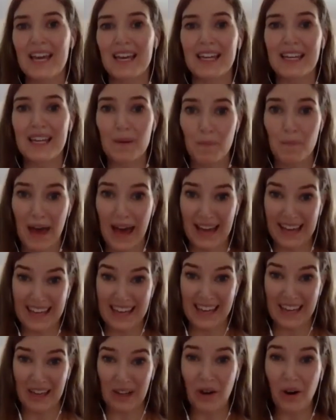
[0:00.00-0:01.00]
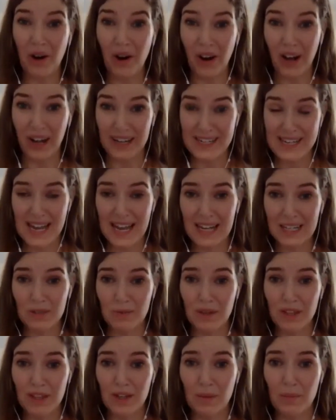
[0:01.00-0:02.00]
get back in contact
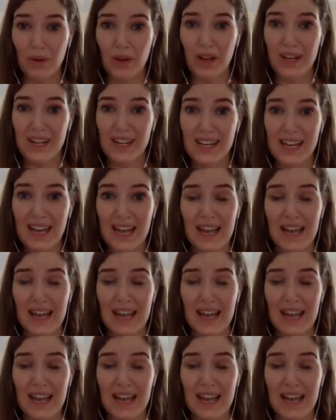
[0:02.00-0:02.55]
with our body